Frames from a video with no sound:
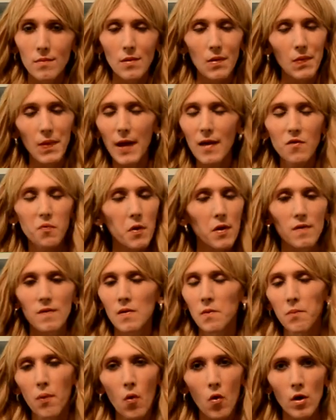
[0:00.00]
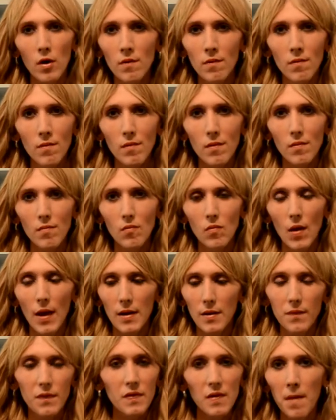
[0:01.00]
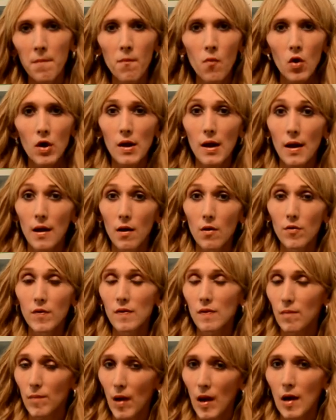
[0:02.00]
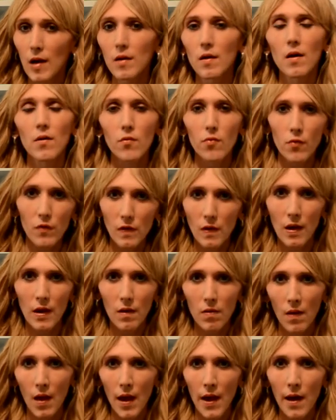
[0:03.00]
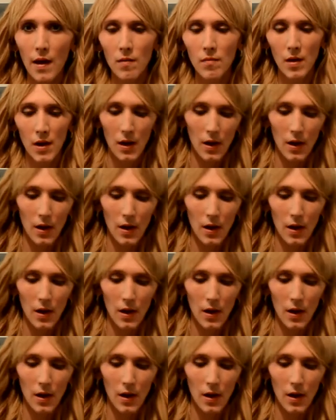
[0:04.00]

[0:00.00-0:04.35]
That's what's important. And if someone else can't understand that,